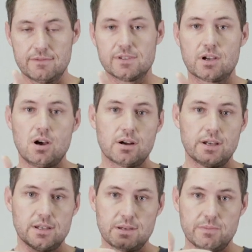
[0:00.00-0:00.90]
gives the
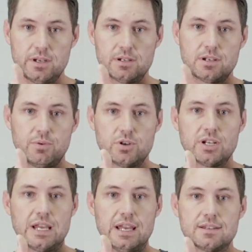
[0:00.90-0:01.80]
caulking something to
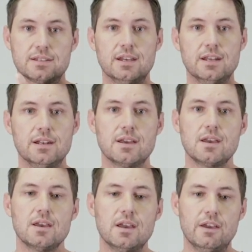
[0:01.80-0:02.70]
push against, and
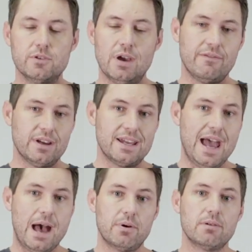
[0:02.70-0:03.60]
if you have a
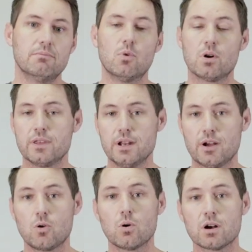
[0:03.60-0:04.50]
gap more than
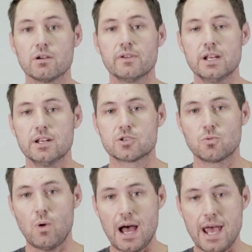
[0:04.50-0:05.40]
1/4 of an
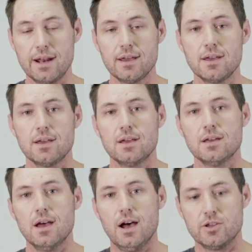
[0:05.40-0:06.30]
inch wide,
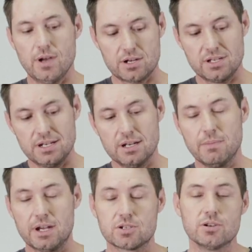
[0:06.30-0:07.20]
you actually need
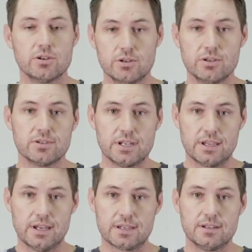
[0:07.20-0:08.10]
to make sure you're
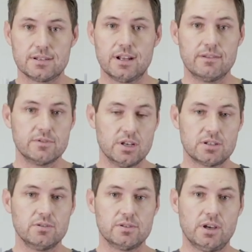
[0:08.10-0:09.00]
using this instead of
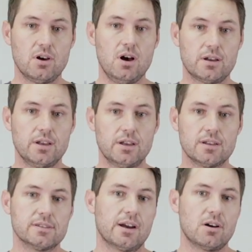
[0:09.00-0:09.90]
just using caulking,
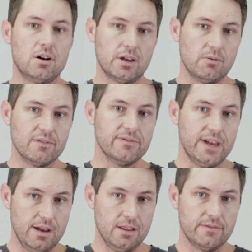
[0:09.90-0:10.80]
because that caulking will
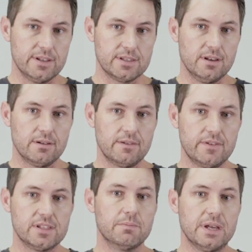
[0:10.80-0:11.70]
fail if it's
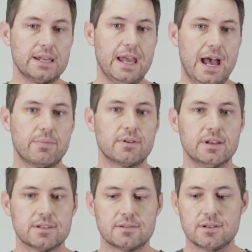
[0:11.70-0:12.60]
a big gap
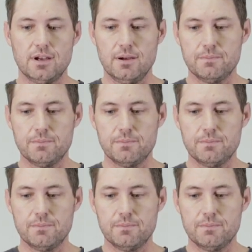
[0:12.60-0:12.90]
that's